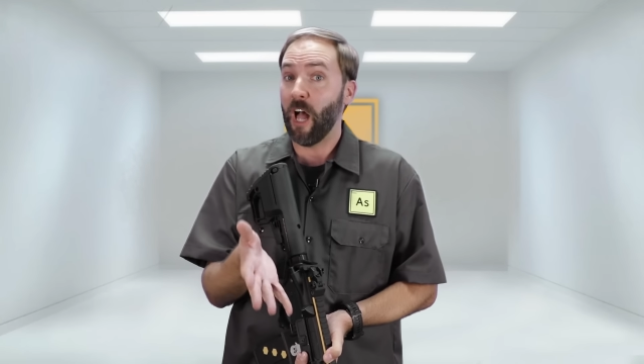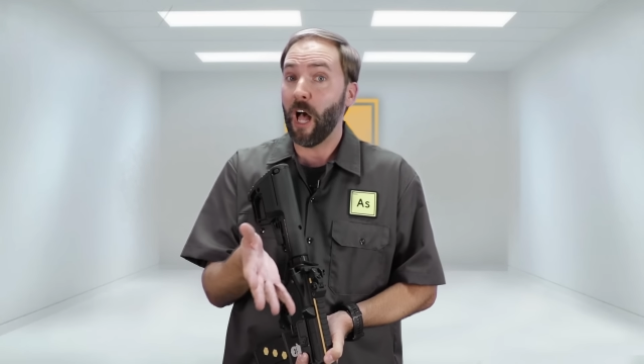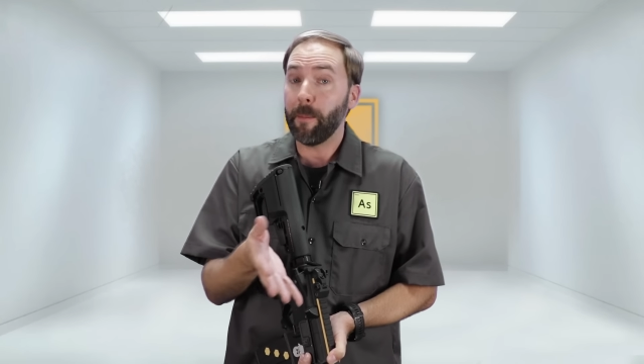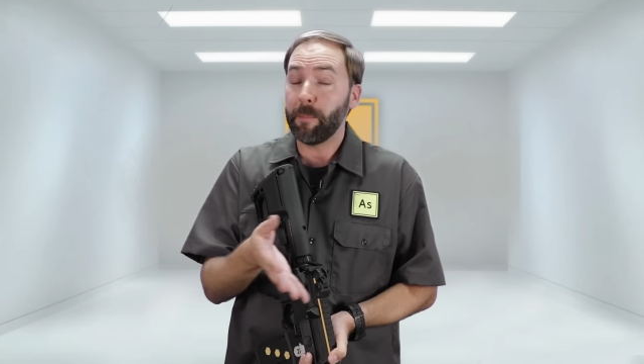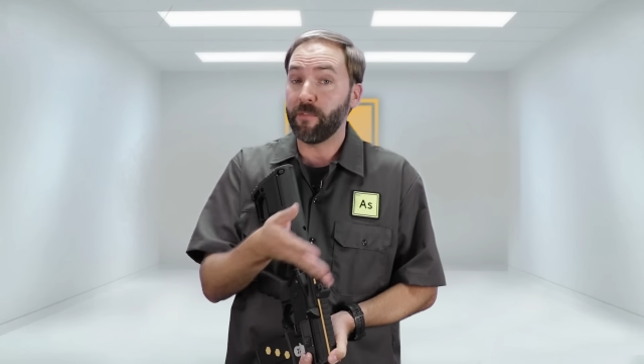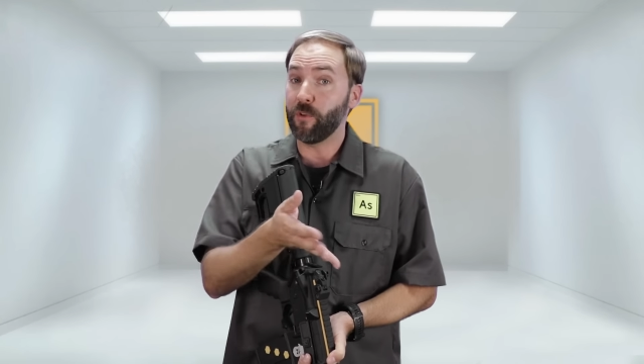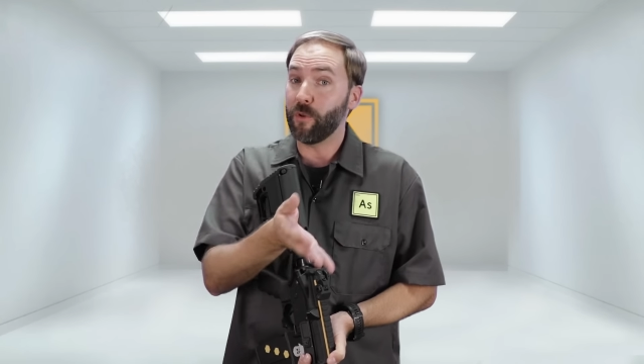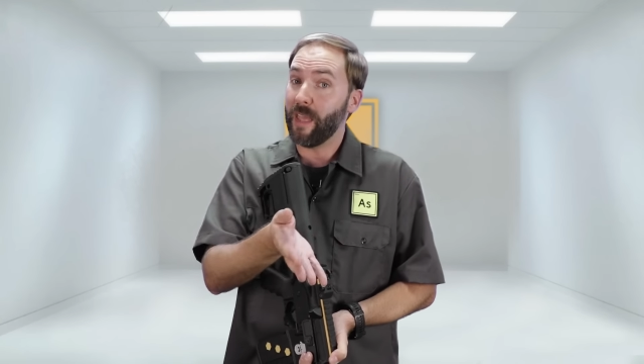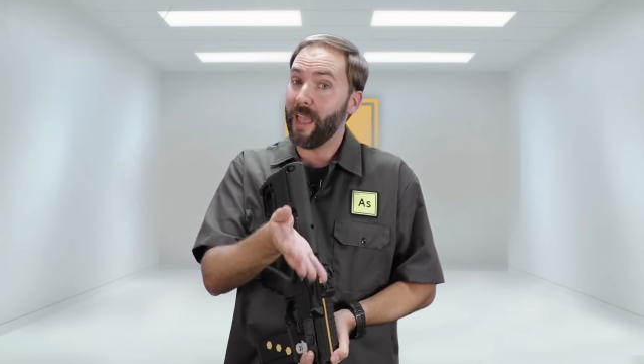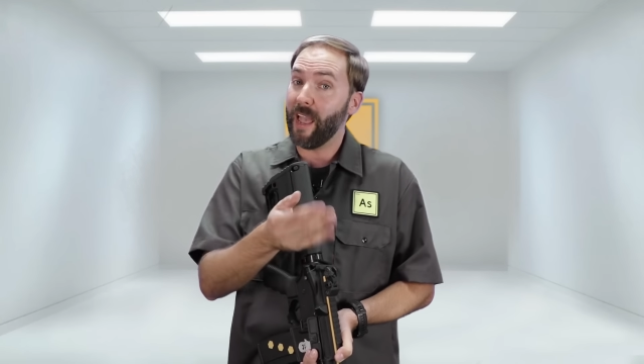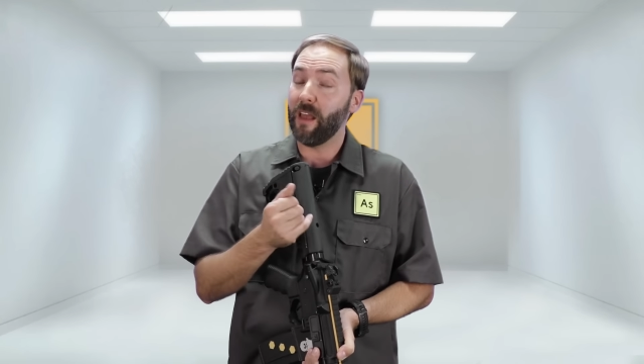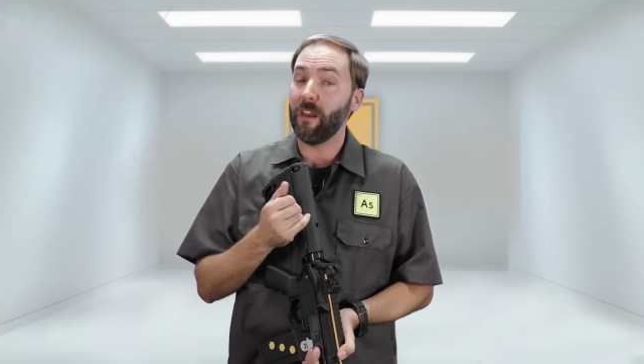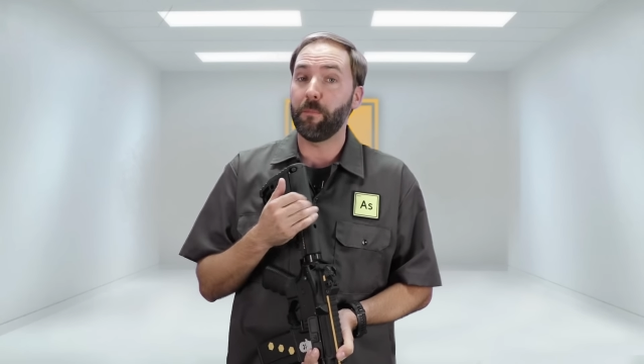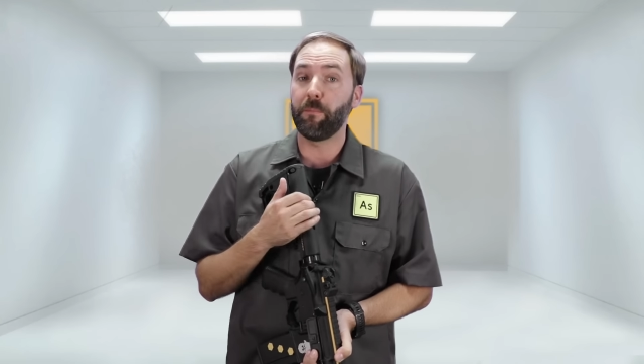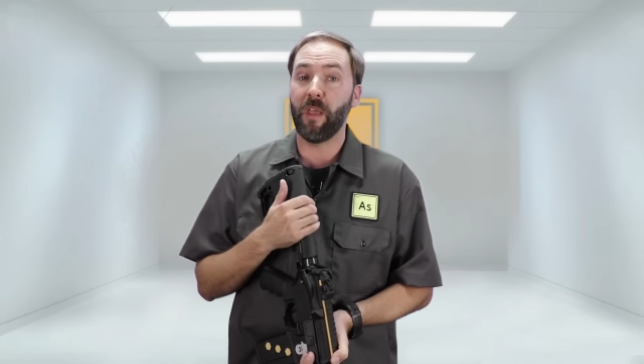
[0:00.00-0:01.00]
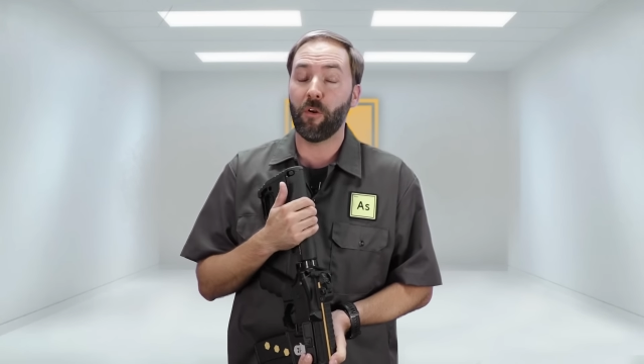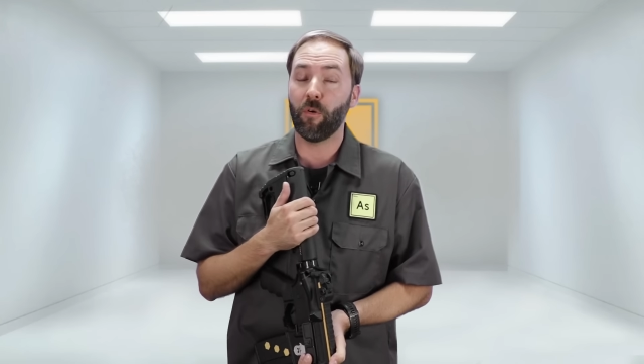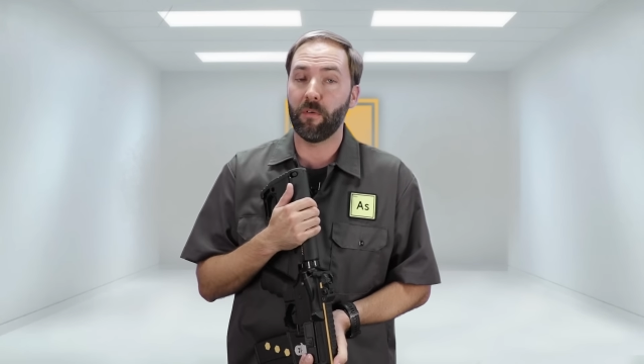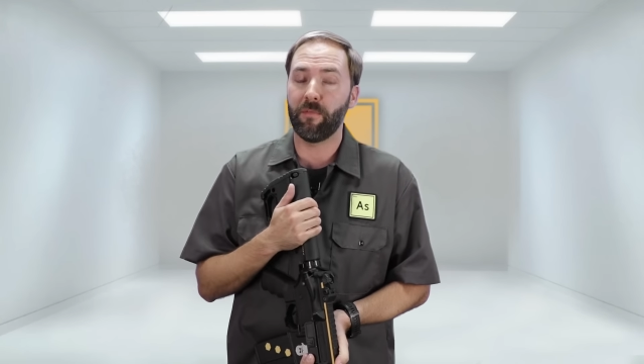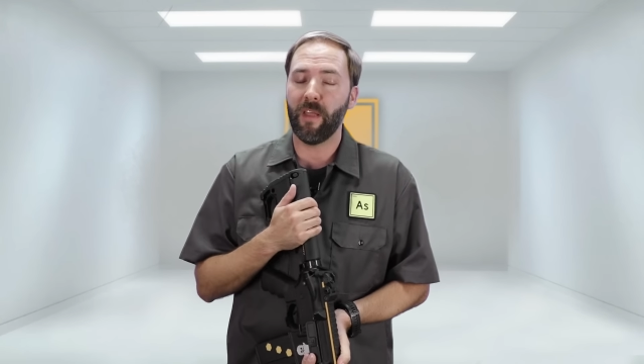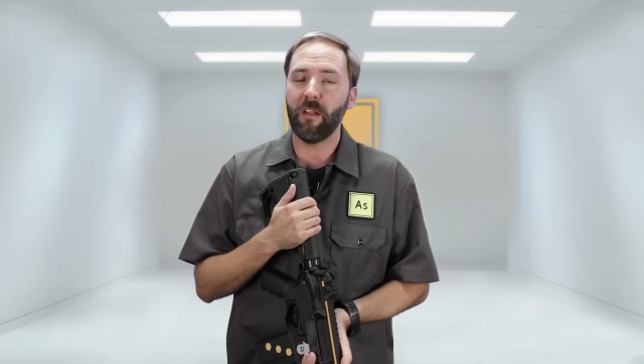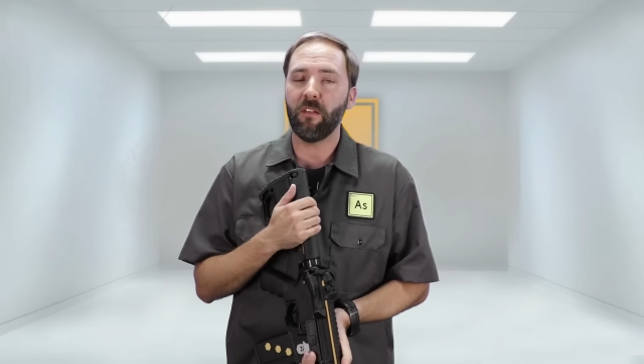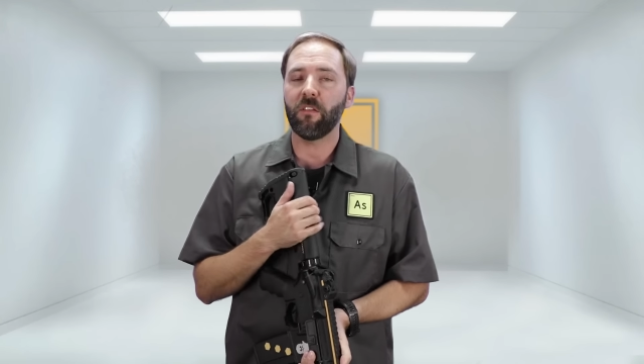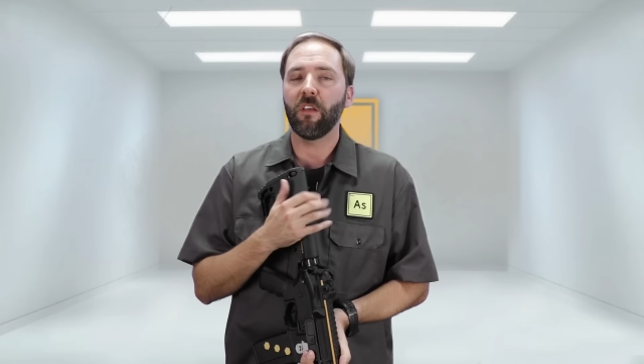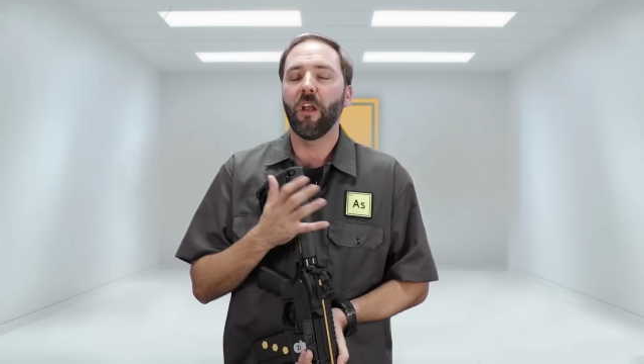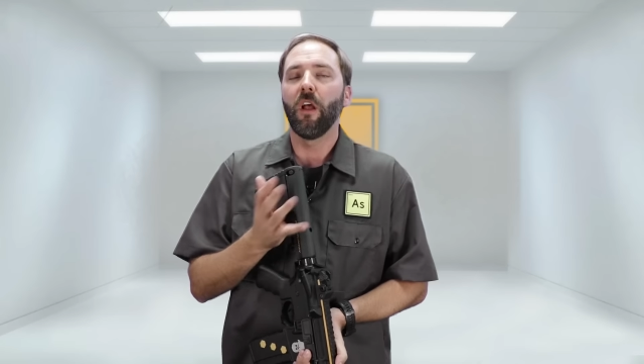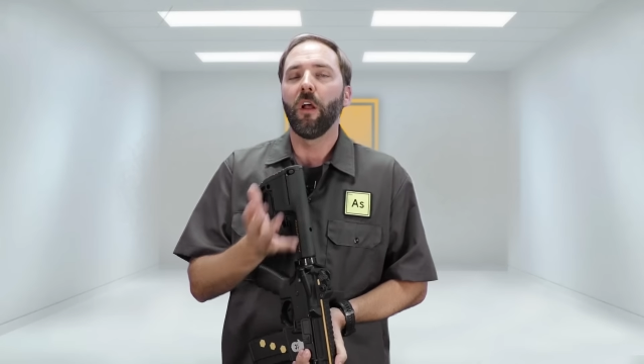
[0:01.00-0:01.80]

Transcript: up if you can at bigger events,